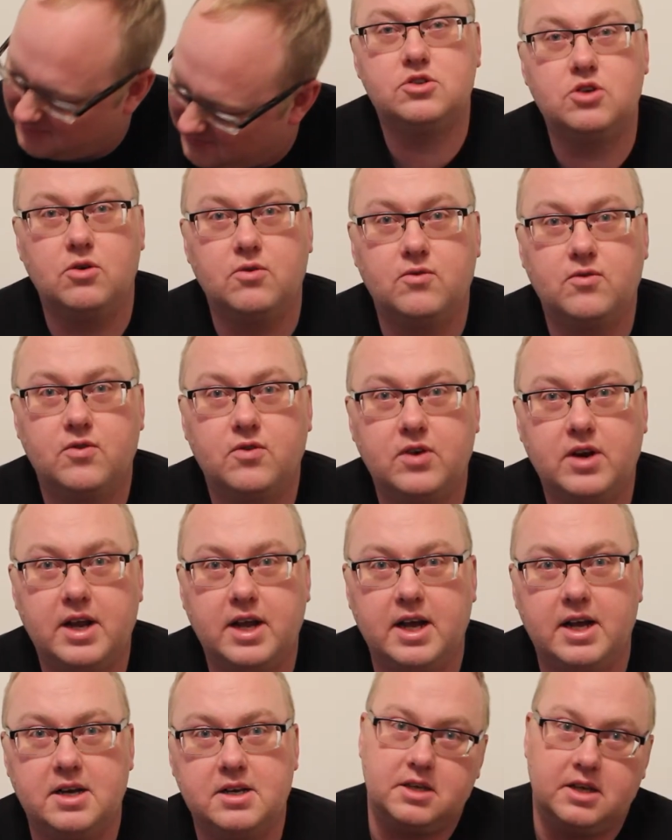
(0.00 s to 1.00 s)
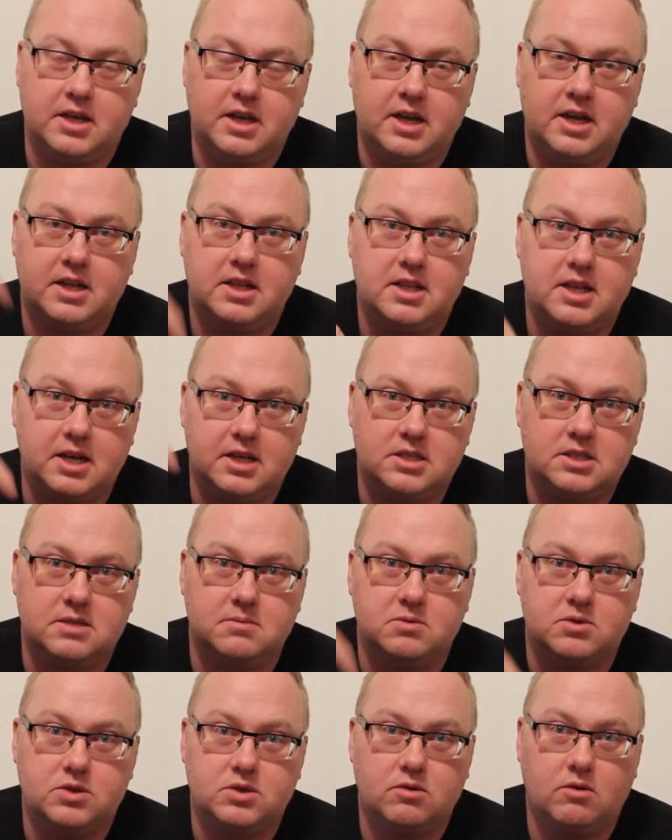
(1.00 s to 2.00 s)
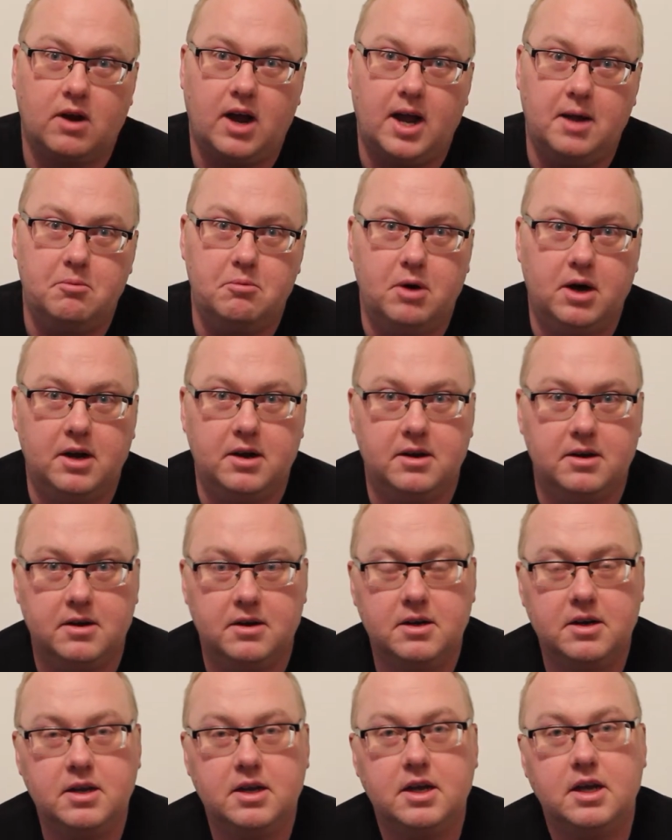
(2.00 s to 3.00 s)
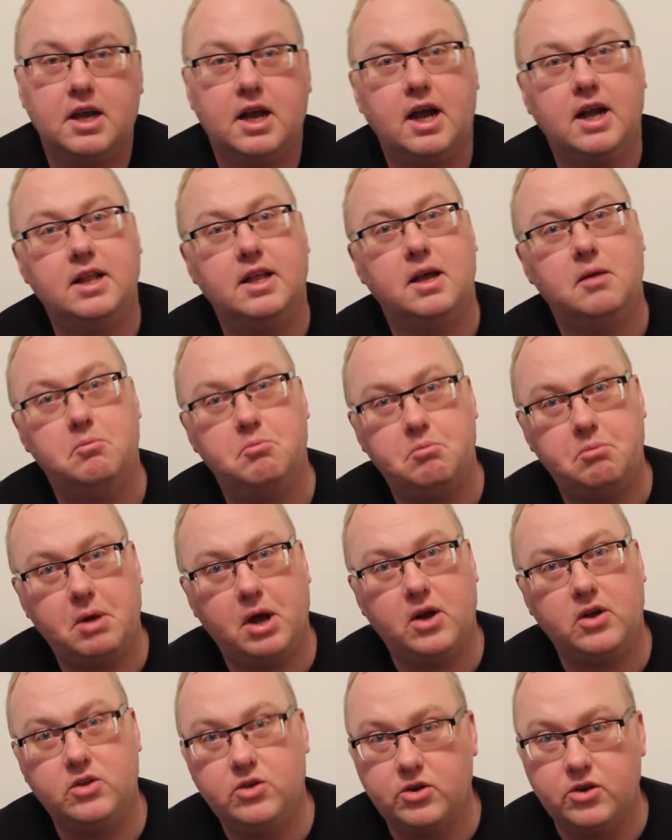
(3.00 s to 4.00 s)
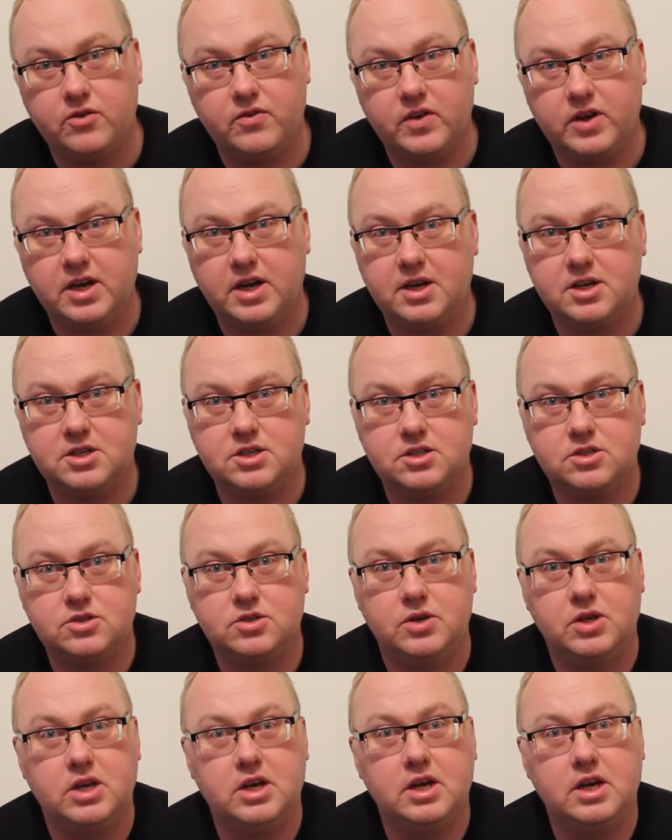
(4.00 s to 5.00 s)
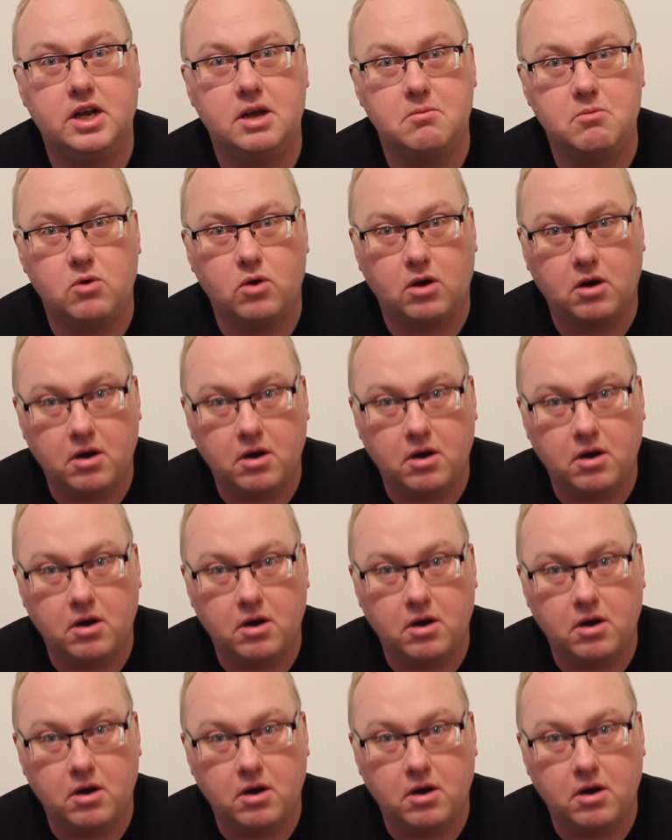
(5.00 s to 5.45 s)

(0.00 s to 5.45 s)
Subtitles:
Don't forget to hit that subscribe button and that bell notification so you can get more